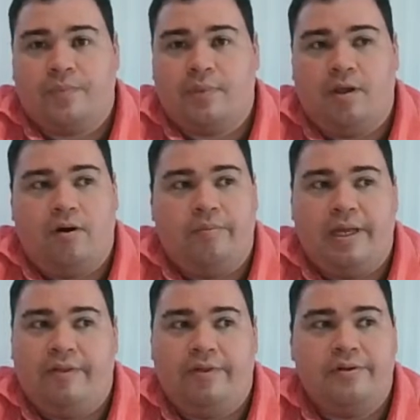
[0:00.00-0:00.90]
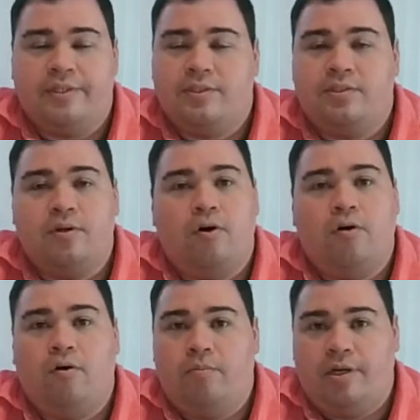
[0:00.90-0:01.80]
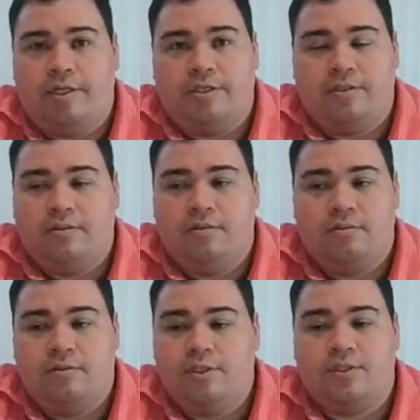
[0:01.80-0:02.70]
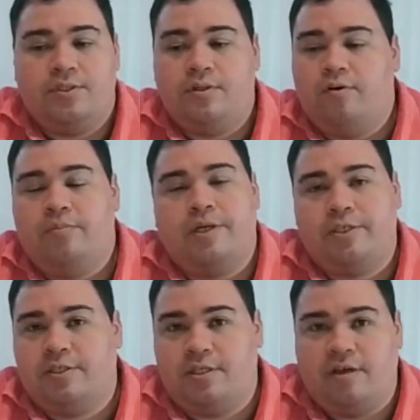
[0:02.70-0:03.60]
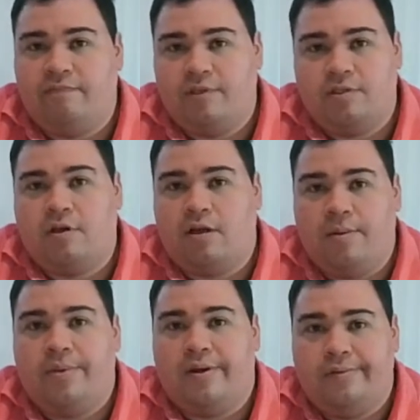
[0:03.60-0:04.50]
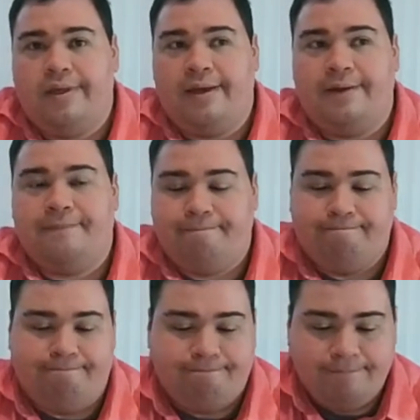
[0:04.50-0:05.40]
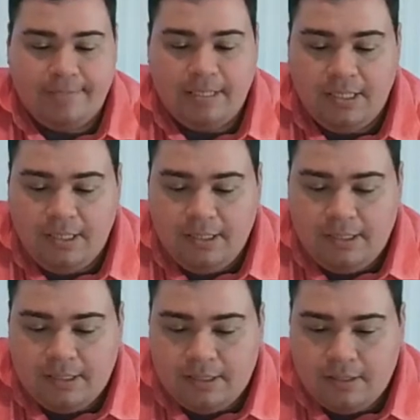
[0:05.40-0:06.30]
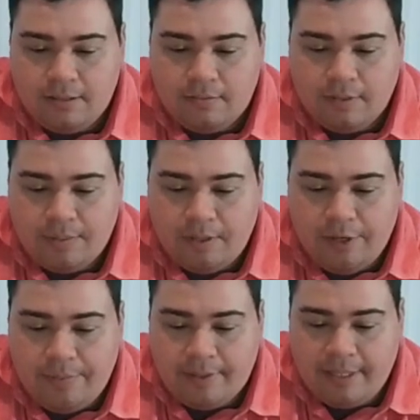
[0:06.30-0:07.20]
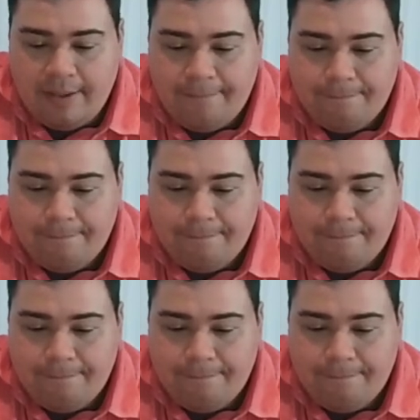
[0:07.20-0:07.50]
there is so much, just so much stuff to talk about. Yeah. So I'm not worried about that.